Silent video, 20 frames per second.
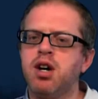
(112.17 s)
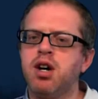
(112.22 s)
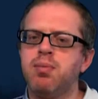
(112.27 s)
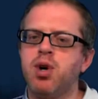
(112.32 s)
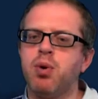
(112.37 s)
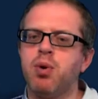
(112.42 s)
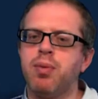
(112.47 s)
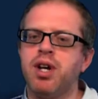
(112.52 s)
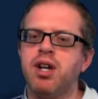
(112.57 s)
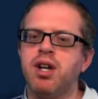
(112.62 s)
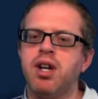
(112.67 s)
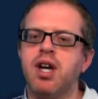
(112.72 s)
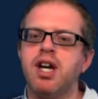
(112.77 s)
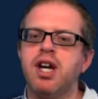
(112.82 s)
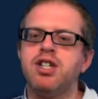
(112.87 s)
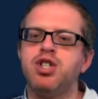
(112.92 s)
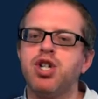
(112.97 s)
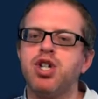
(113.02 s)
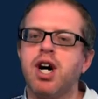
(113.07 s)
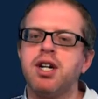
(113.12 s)
a moment
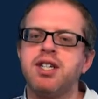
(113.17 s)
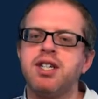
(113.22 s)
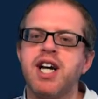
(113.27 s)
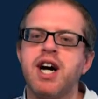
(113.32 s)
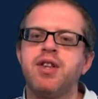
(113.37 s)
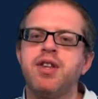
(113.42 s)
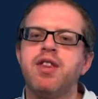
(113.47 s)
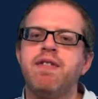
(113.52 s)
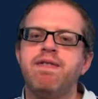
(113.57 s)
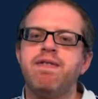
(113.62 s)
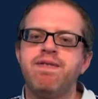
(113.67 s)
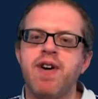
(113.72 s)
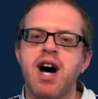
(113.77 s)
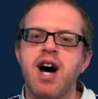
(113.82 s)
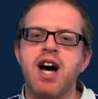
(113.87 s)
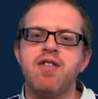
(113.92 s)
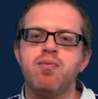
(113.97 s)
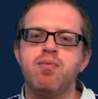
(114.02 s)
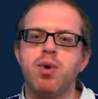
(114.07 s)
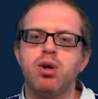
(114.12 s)
and jot down the
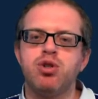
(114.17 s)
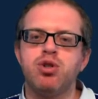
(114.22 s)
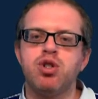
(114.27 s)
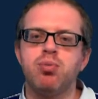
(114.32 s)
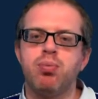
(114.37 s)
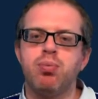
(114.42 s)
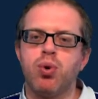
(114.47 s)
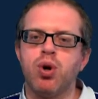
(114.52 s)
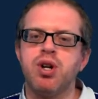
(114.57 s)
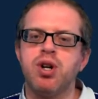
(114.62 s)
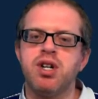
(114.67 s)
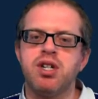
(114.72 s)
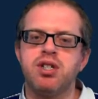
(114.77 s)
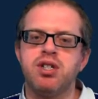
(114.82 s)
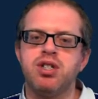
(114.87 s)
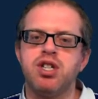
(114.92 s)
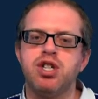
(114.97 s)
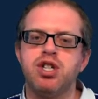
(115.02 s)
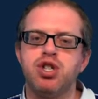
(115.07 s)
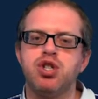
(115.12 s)
five most important
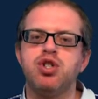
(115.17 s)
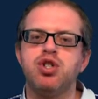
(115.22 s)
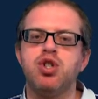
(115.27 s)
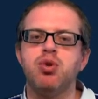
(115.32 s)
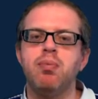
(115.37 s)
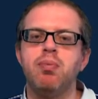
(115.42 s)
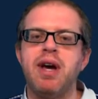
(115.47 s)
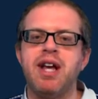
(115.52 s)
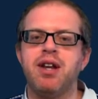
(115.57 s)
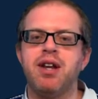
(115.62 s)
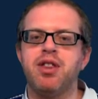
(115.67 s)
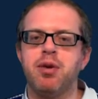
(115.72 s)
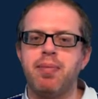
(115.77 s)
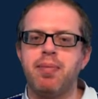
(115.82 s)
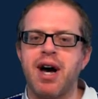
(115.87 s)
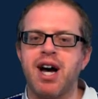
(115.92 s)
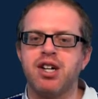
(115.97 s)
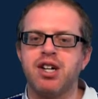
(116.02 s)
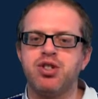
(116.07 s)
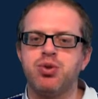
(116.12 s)
decisions you made in the
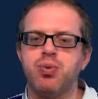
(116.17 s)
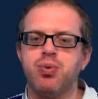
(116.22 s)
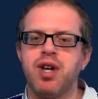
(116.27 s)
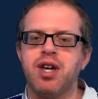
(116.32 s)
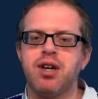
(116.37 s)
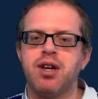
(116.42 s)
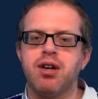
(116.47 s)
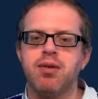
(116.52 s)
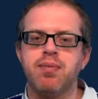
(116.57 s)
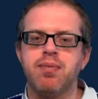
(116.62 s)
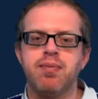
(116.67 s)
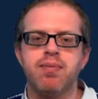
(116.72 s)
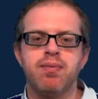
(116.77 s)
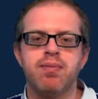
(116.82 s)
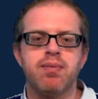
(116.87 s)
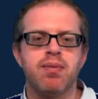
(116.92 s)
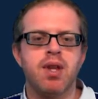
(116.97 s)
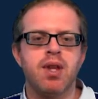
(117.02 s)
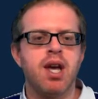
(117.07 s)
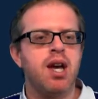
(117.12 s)
past week.
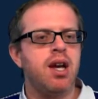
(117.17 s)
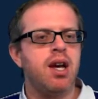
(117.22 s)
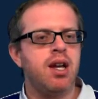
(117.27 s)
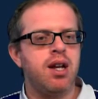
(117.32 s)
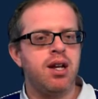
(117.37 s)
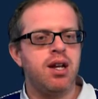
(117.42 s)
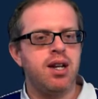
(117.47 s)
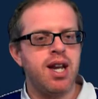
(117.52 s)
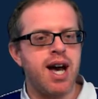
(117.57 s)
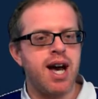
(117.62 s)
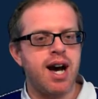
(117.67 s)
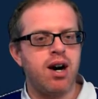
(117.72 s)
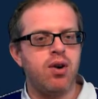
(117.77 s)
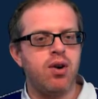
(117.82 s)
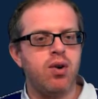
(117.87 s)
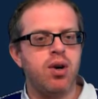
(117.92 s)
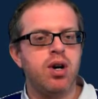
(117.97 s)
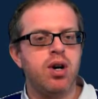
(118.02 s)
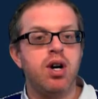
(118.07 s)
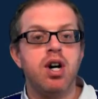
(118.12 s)
Now,
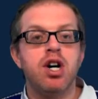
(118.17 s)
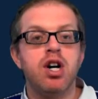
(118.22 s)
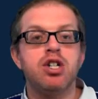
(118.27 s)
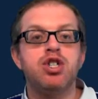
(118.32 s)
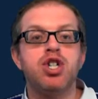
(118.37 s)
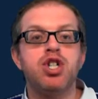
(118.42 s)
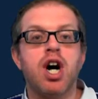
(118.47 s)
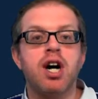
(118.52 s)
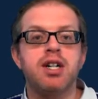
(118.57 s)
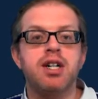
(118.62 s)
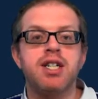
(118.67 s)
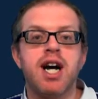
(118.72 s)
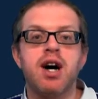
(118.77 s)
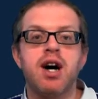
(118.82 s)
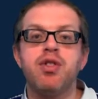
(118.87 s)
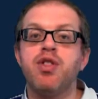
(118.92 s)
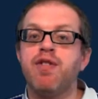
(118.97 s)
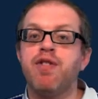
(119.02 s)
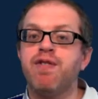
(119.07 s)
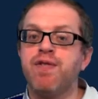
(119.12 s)
jot
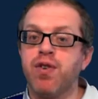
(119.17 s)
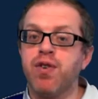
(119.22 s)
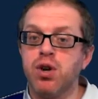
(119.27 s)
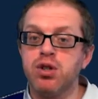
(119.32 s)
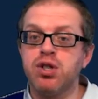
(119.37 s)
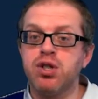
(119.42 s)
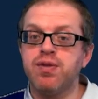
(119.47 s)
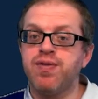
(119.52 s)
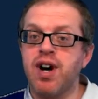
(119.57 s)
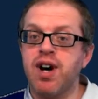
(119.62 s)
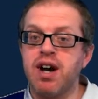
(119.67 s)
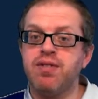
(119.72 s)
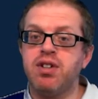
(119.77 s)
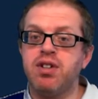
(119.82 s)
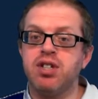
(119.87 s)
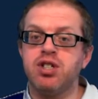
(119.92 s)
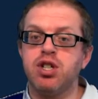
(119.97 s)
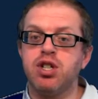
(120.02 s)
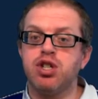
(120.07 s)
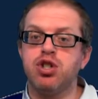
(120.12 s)
down the first five
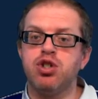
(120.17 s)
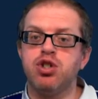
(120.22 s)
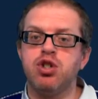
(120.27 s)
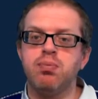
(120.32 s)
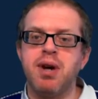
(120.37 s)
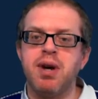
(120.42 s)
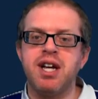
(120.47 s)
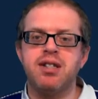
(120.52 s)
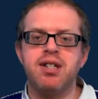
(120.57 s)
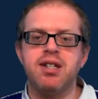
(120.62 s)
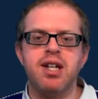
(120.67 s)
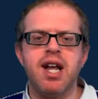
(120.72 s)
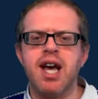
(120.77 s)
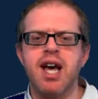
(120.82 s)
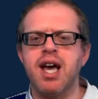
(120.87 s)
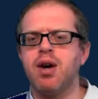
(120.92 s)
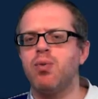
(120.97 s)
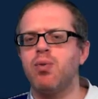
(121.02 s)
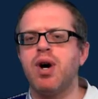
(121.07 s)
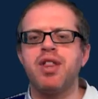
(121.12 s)
decisions you made
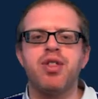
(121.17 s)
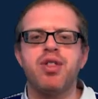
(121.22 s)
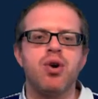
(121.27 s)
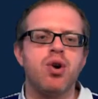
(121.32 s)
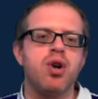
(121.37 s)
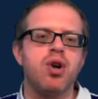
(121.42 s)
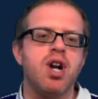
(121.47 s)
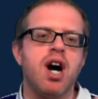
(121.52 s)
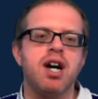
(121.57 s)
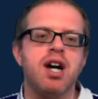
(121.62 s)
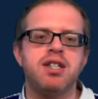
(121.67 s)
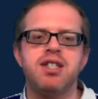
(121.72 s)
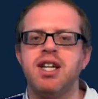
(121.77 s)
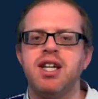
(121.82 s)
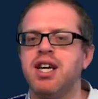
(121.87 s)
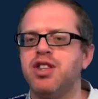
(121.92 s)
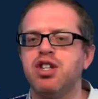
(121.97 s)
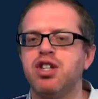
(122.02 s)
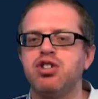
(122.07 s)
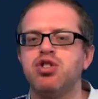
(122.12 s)
today whether or not to
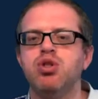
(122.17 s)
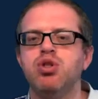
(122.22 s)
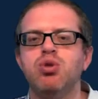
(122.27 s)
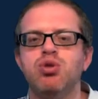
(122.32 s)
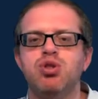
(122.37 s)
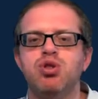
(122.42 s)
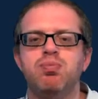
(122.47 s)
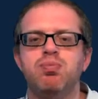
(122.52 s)
hit the snooze